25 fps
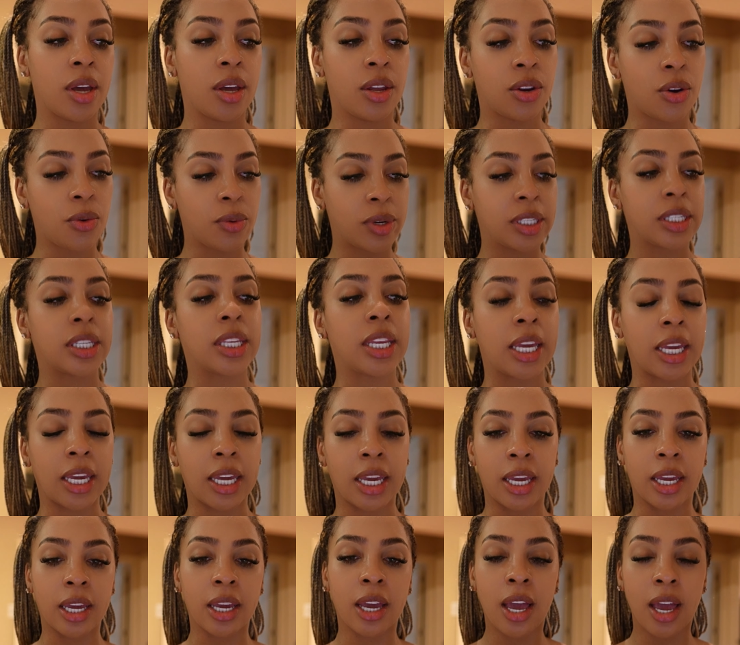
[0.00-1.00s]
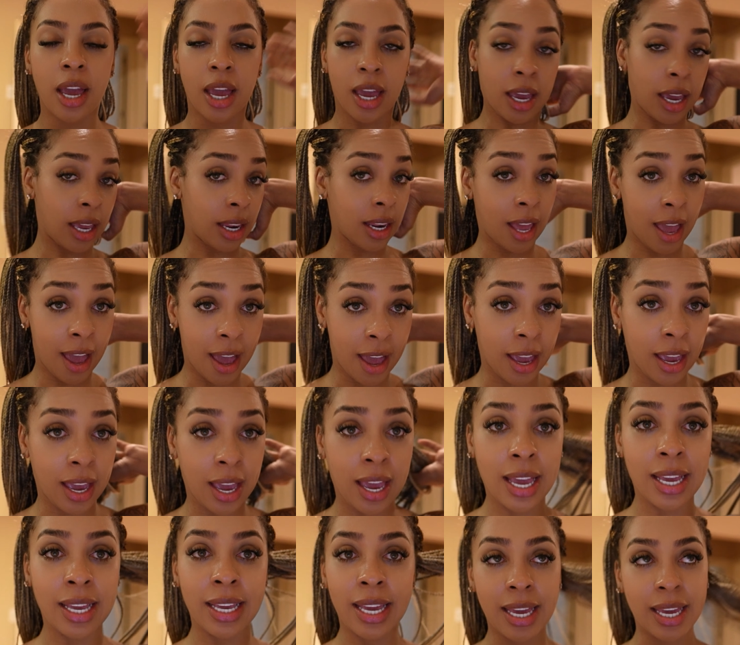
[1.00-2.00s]
No one's thinking. And hey,
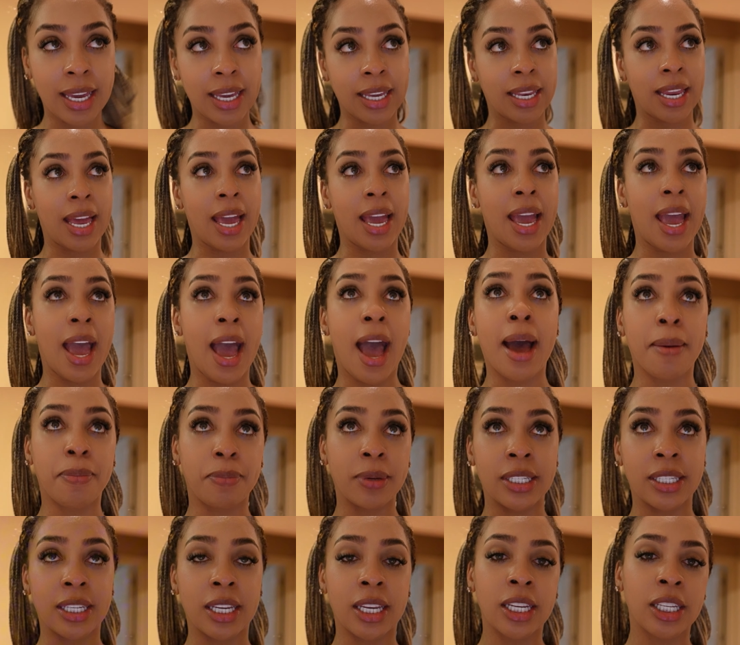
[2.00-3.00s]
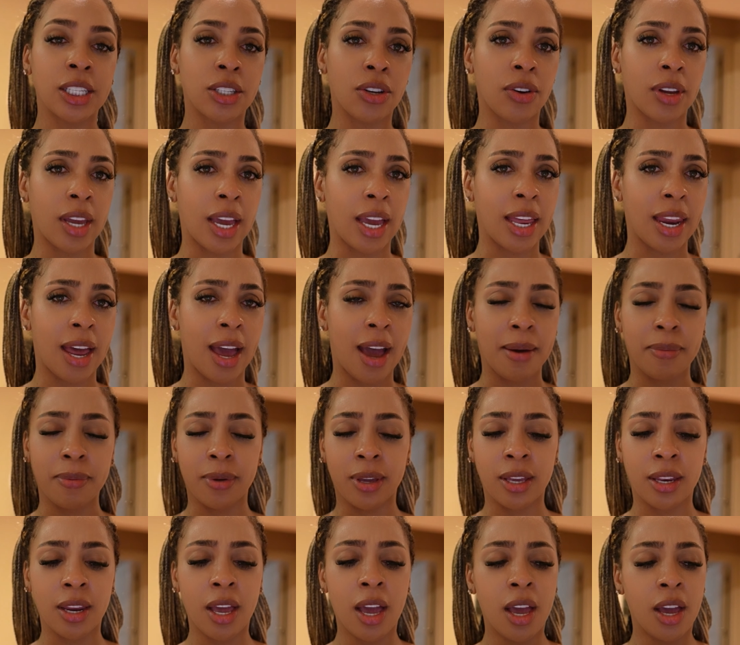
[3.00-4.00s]
it happens, and it's okay to
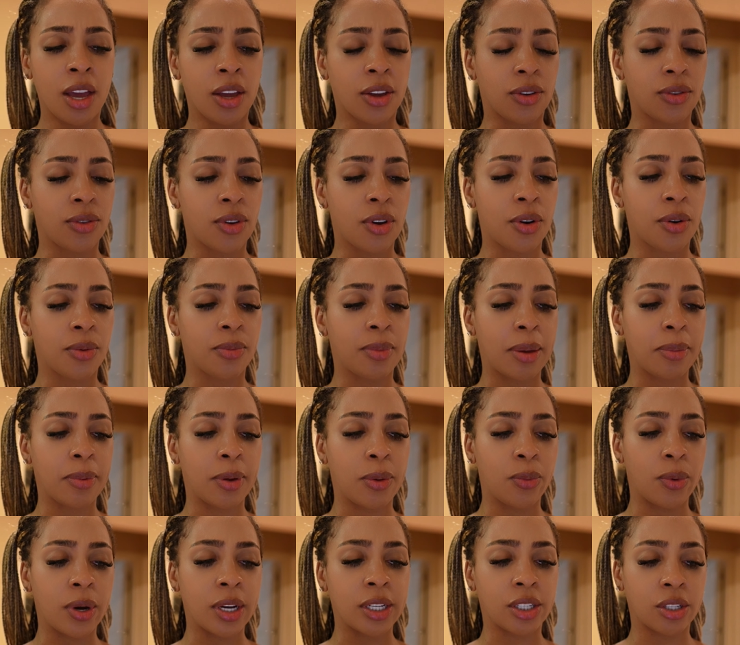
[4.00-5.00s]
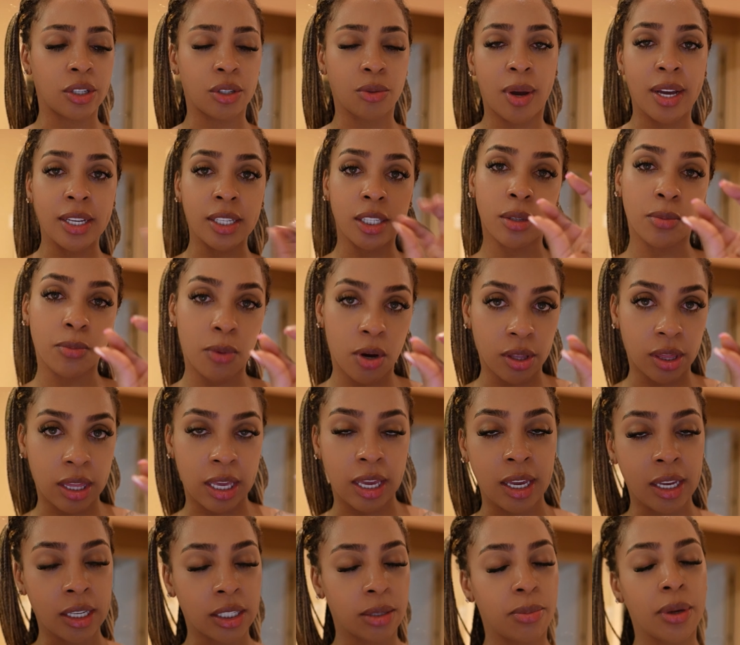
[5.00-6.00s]
happen, maybe once or twice, small
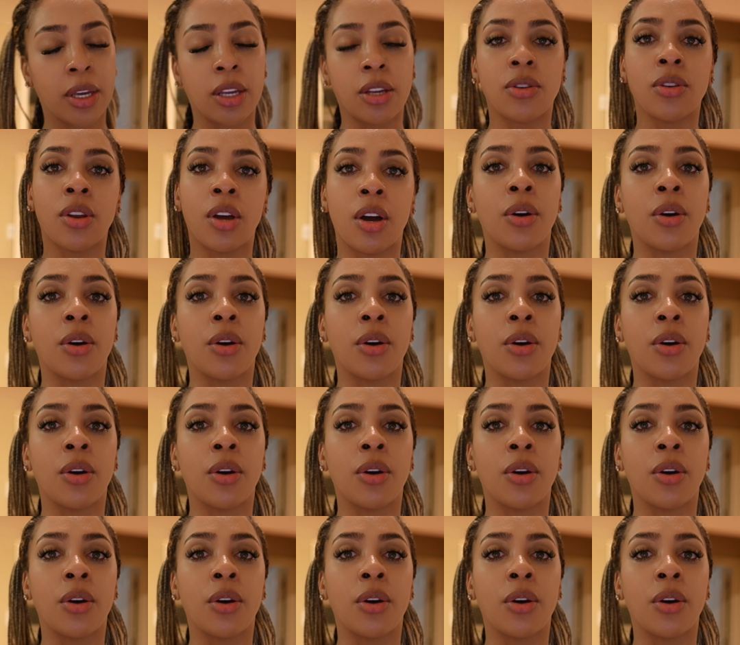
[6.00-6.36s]
things, but